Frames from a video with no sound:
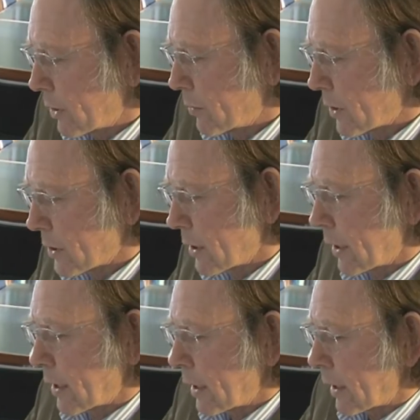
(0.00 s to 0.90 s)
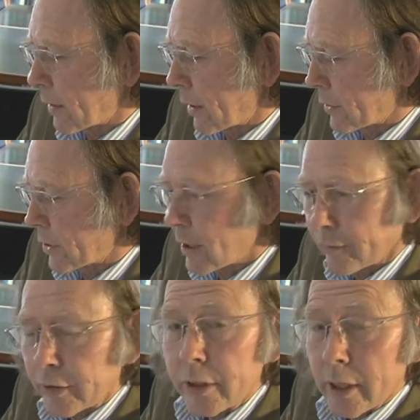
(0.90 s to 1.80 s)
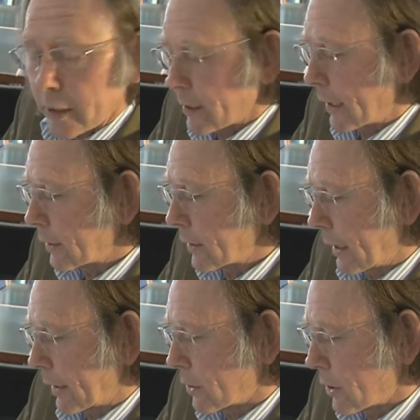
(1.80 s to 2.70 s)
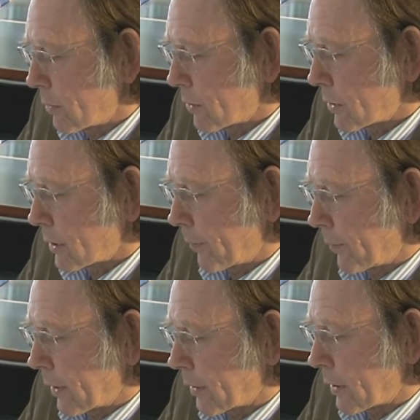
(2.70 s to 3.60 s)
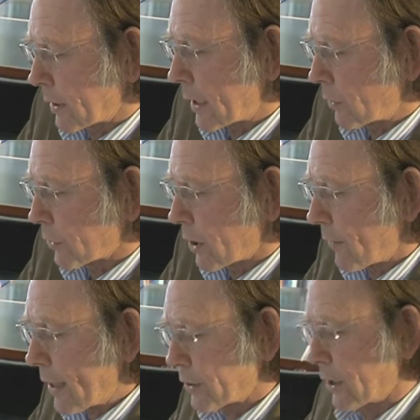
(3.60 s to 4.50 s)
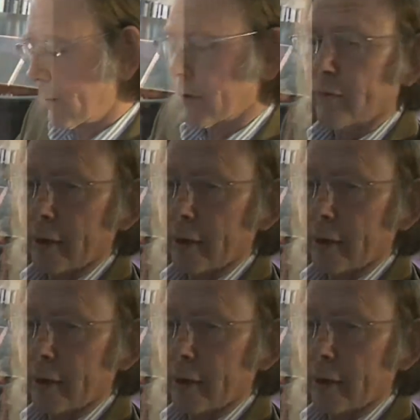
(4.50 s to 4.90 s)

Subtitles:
she was a servant saint, and she was saint also of housekeepers.